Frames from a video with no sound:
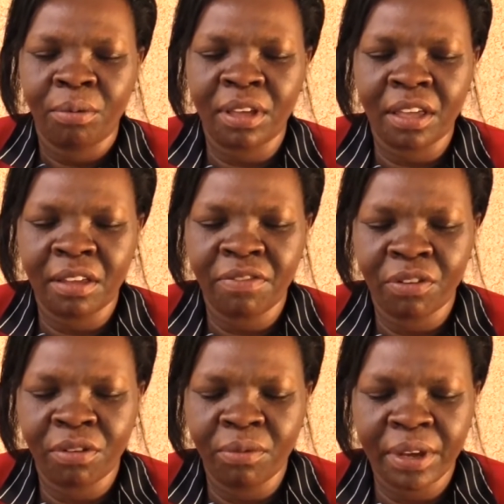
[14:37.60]
We give
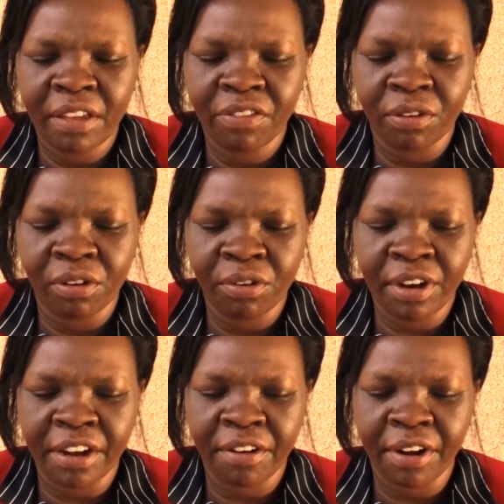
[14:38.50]
you
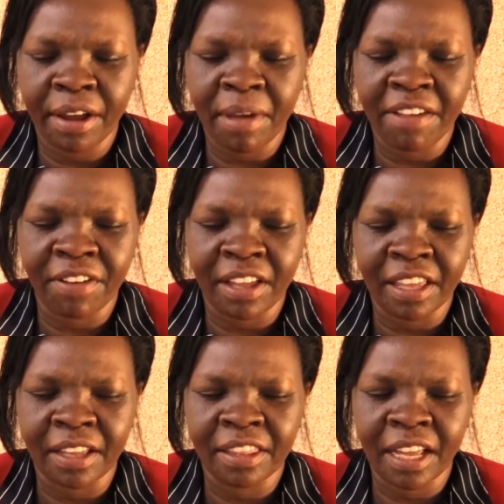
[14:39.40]
glory and honor, my
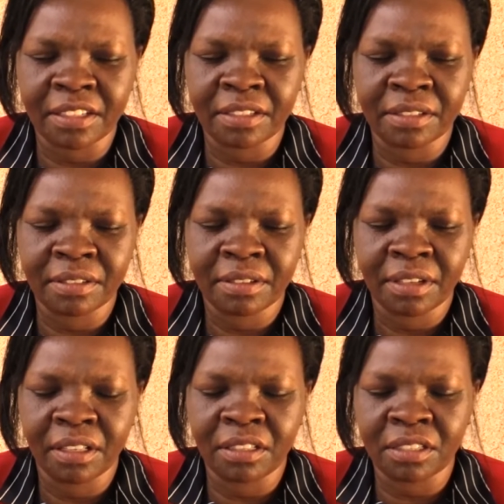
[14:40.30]
Father, that
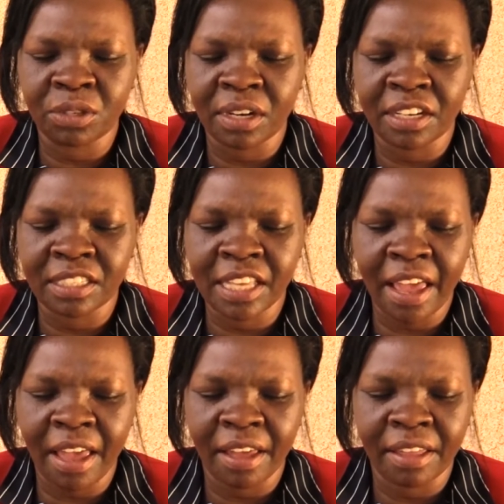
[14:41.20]
it is your
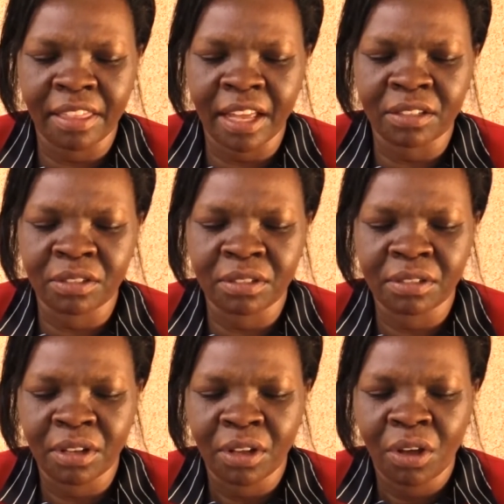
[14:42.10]
desire that
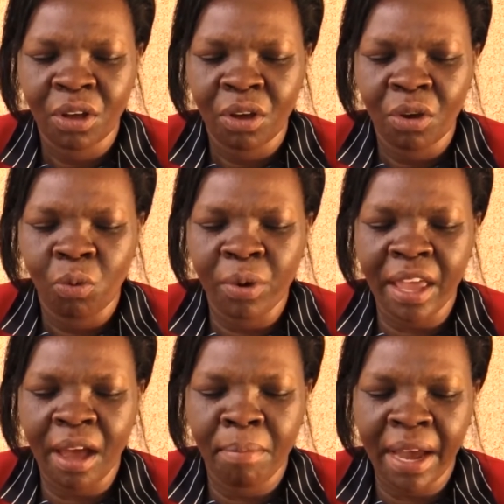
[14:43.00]

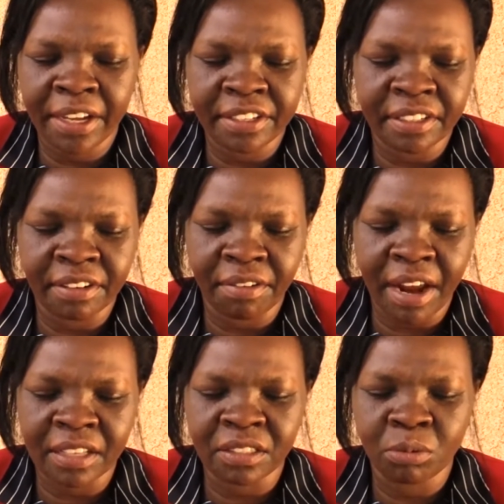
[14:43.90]
we abide in
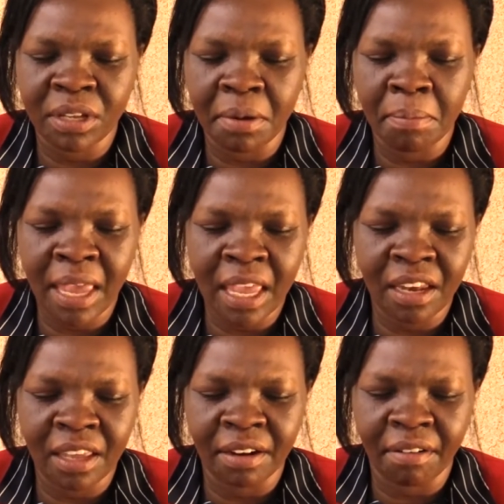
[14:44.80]
Christ. We
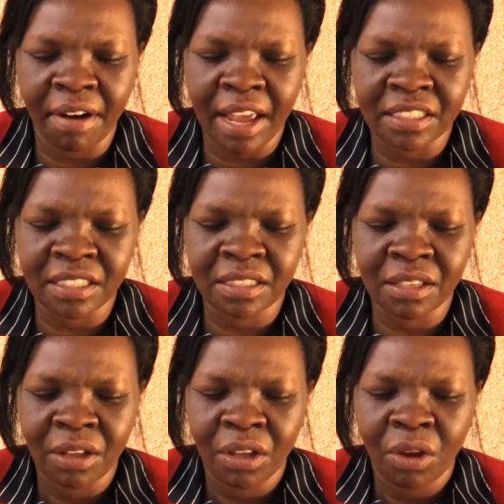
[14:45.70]
remain in Christ.
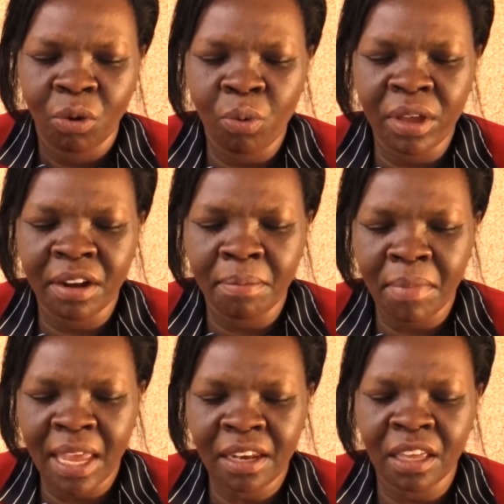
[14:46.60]
We
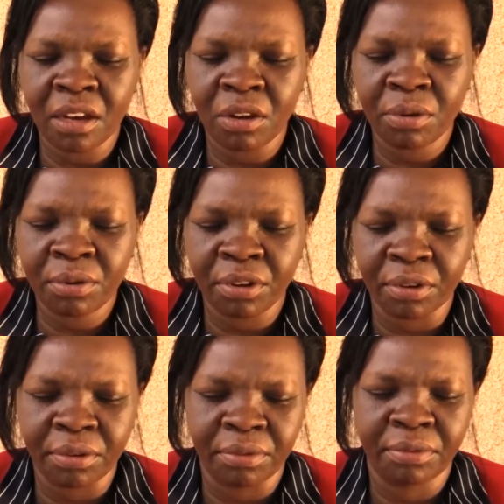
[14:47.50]
remain in
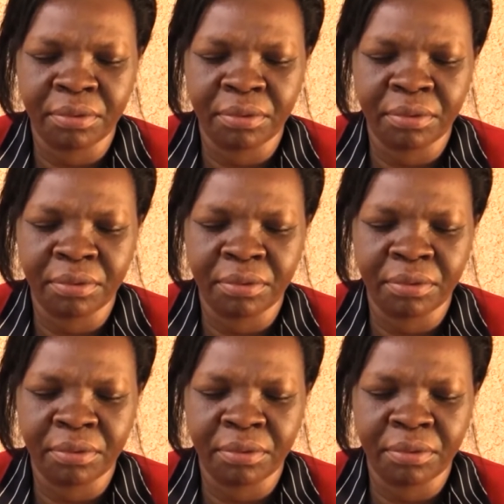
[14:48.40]
union